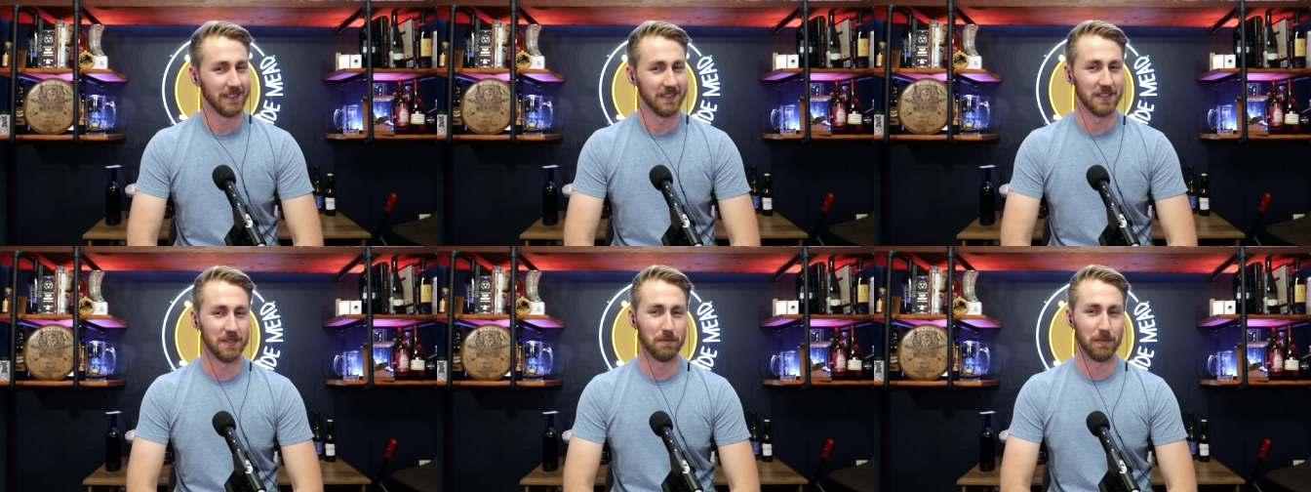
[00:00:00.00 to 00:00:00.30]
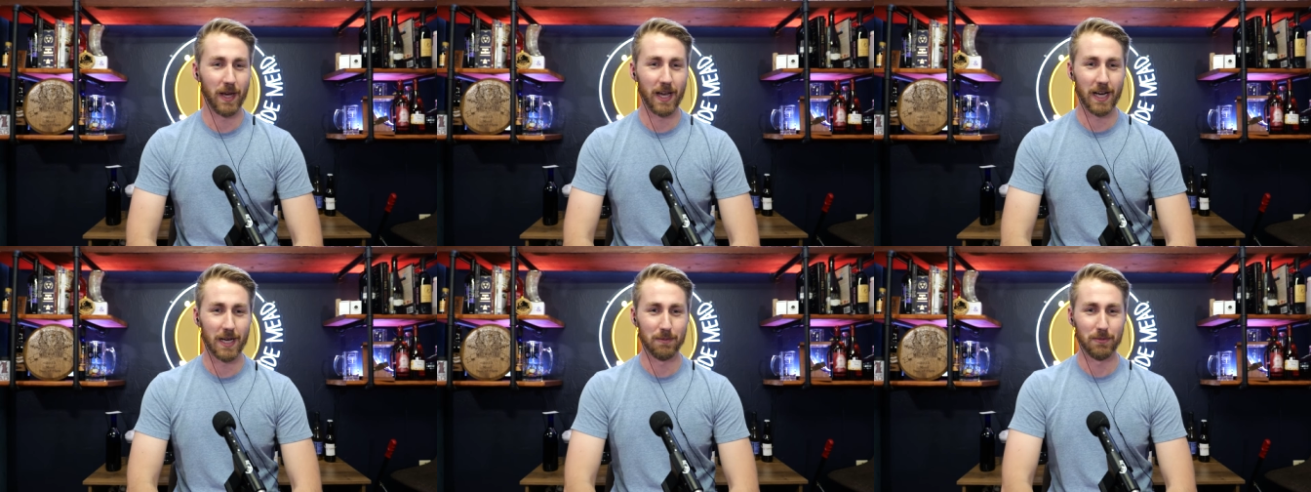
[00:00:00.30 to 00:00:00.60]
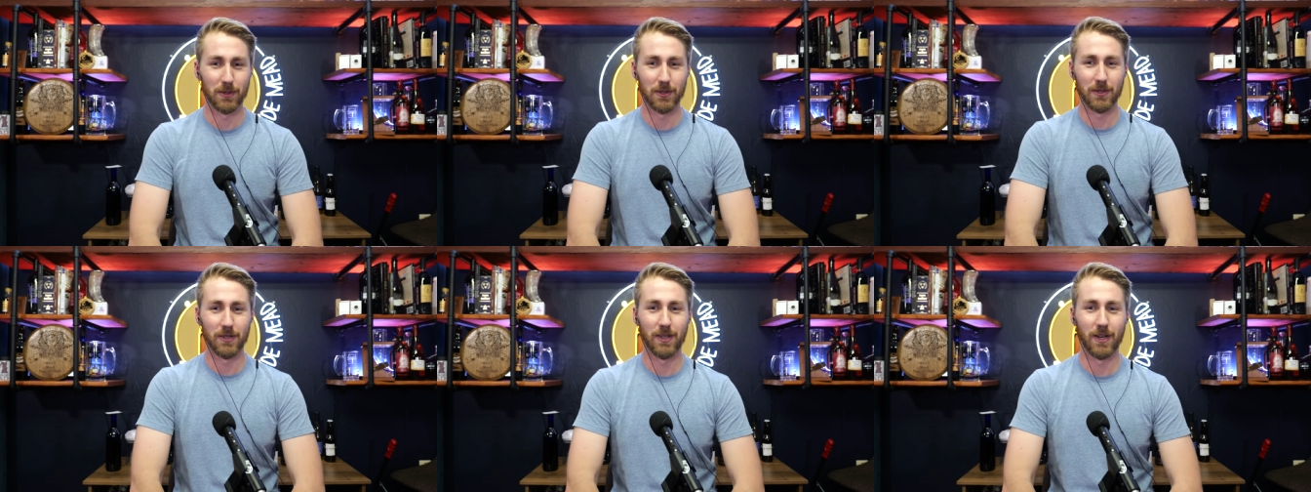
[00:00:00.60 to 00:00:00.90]

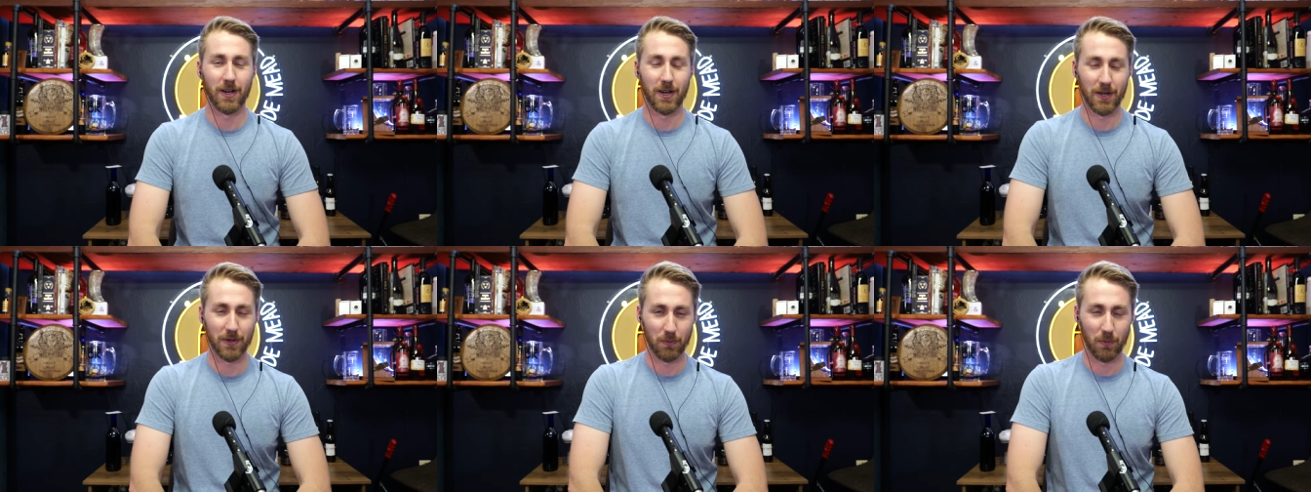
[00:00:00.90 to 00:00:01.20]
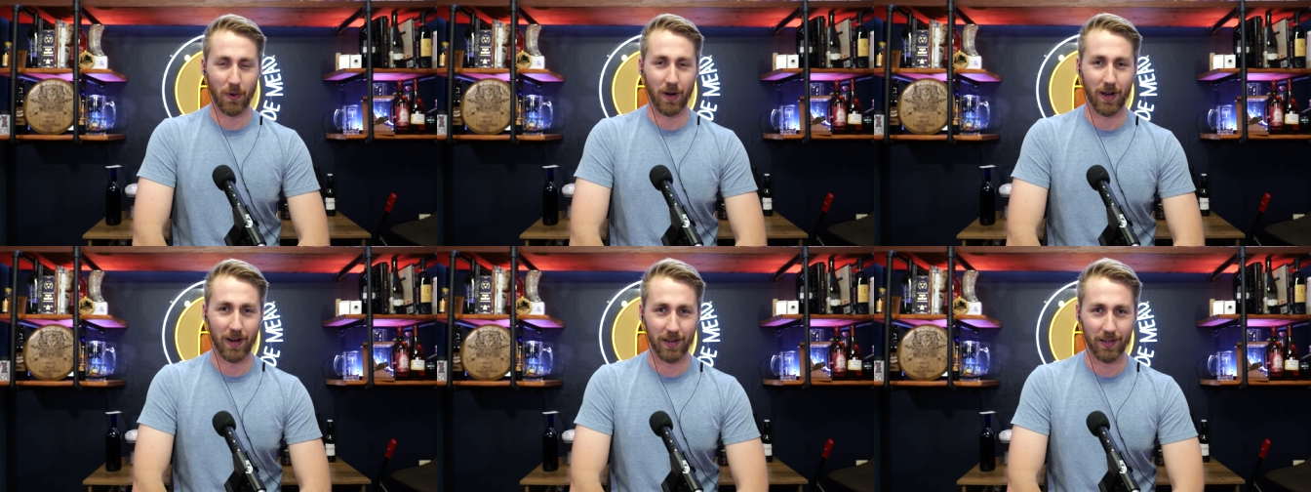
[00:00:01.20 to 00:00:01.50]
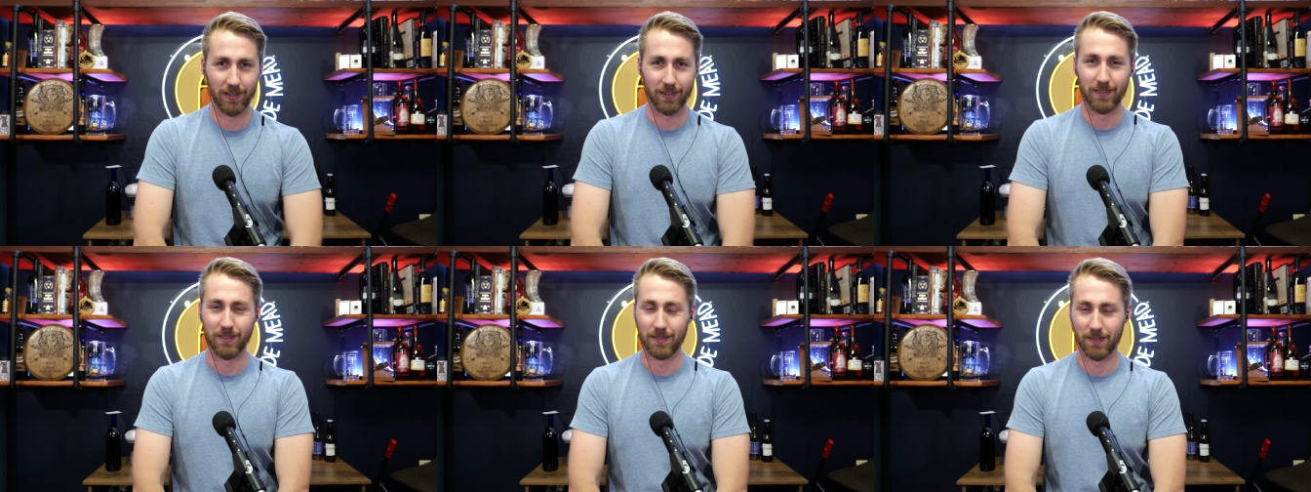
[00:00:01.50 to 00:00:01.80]
debatable on
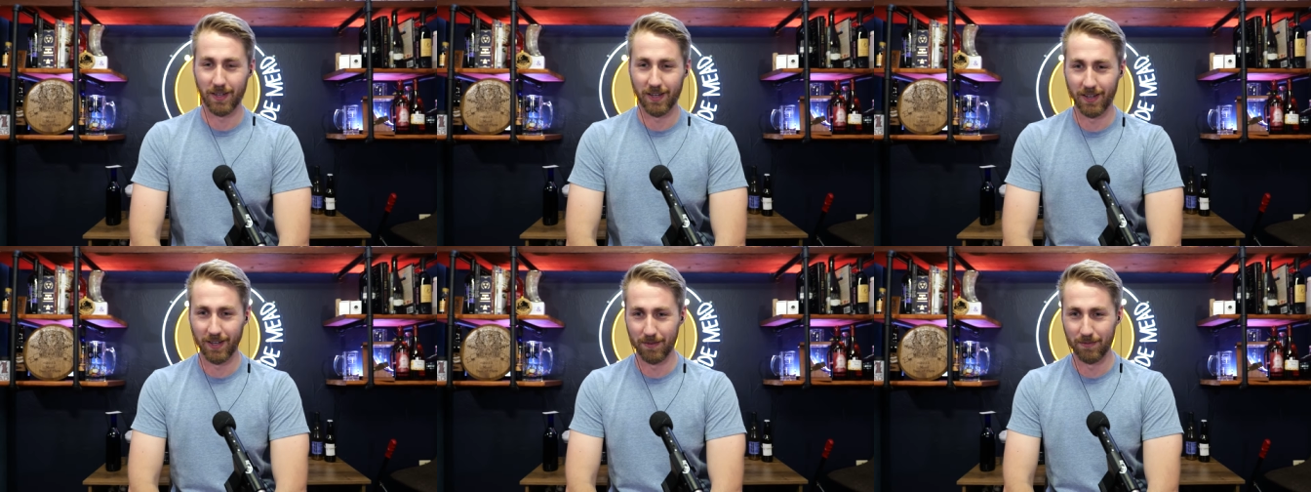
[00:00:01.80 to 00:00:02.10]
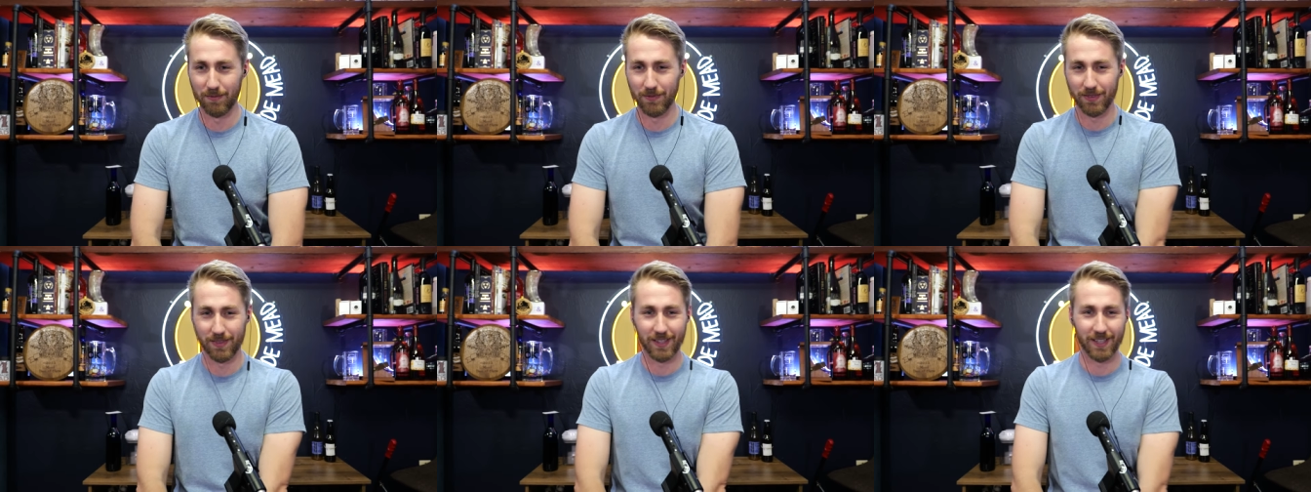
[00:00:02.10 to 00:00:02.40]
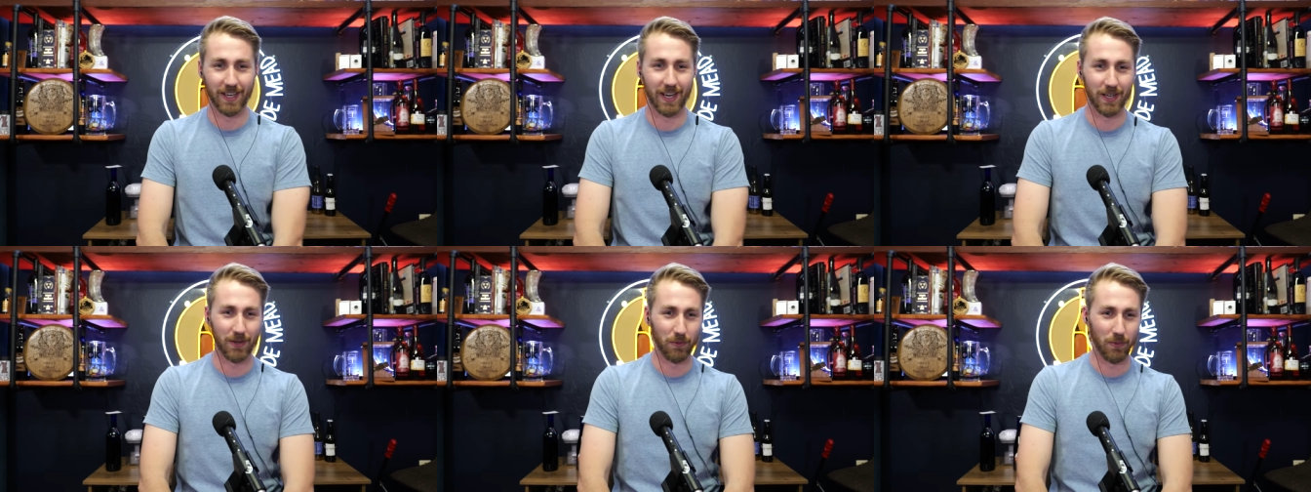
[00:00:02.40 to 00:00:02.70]
wine, the
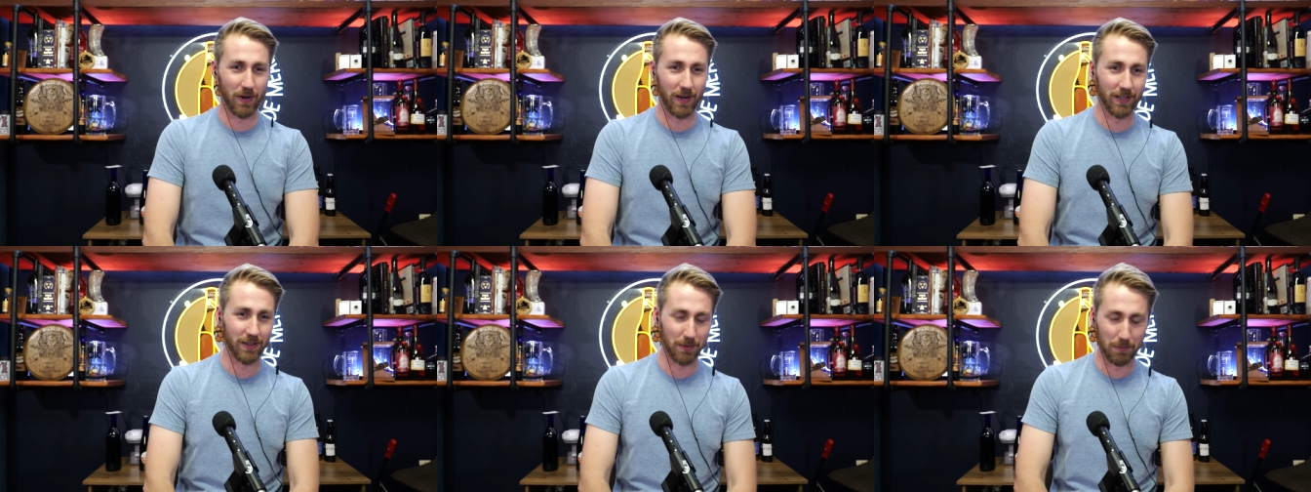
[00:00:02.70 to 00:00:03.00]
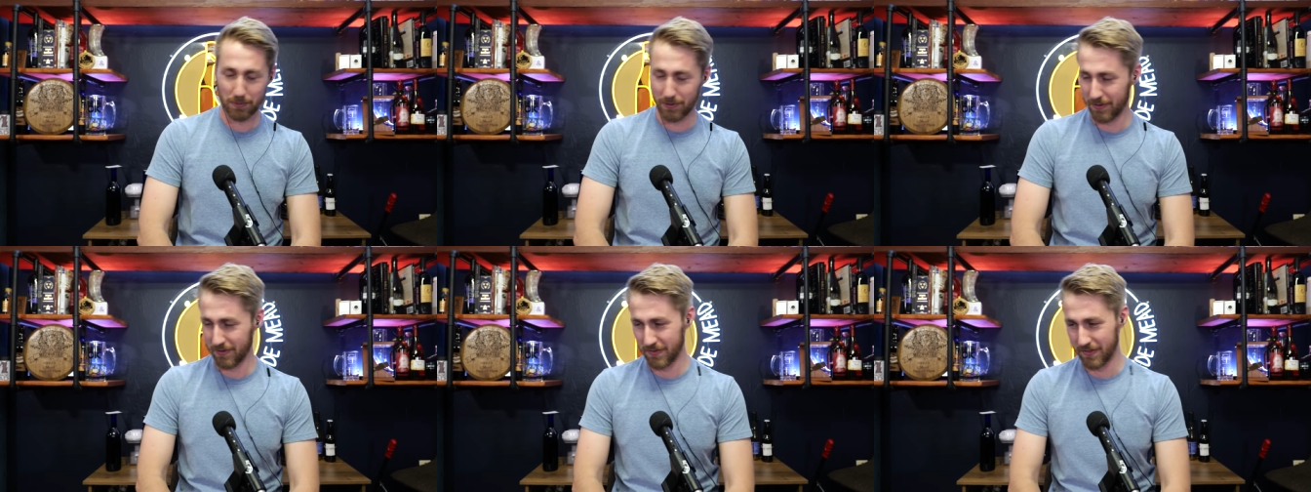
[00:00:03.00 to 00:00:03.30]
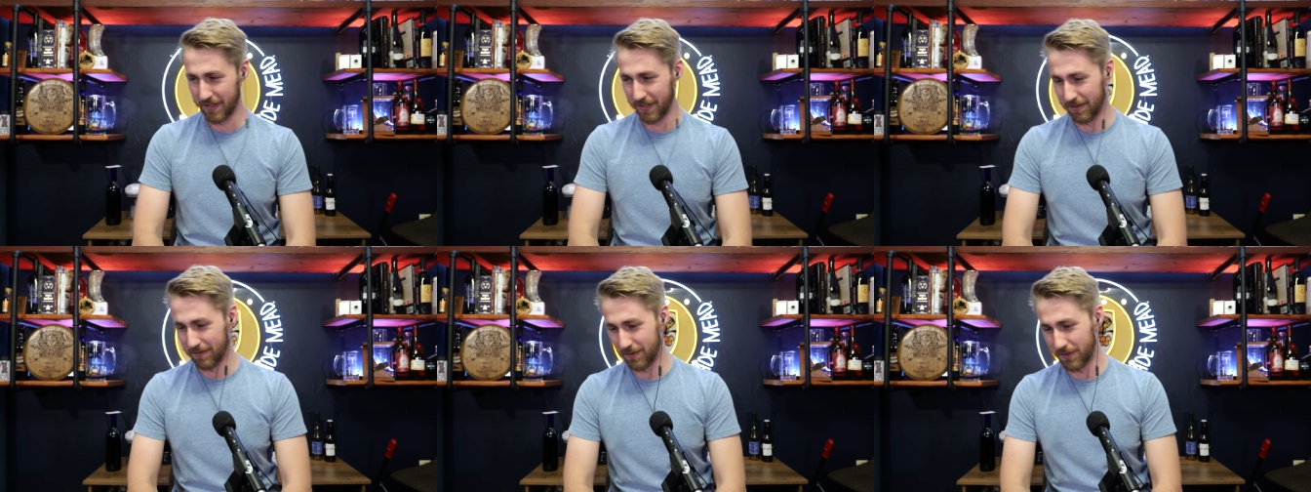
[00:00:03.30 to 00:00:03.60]
kind of wine they're producing.